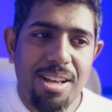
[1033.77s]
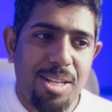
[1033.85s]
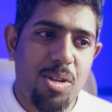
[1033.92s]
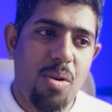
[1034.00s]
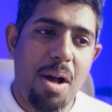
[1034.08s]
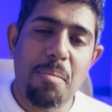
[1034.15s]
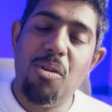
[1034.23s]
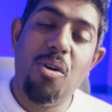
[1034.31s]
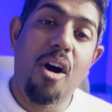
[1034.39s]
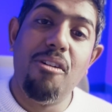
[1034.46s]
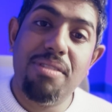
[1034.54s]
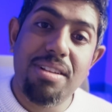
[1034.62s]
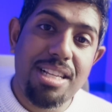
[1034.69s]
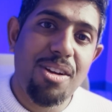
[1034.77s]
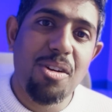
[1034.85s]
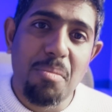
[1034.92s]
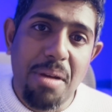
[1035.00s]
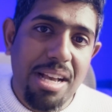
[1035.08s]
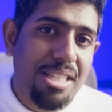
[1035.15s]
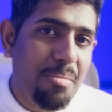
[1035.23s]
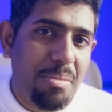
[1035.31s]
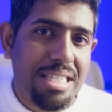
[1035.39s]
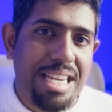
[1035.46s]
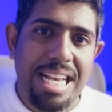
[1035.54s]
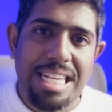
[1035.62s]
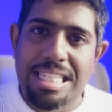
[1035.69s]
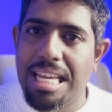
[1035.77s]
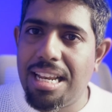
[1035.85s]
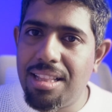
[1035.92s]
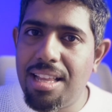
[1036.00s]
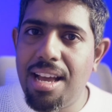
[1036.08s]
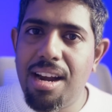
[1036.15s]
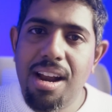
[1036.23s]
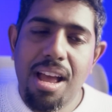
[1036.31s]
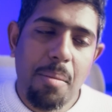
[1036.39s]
so i'm go obviously going to make some mistakes here and there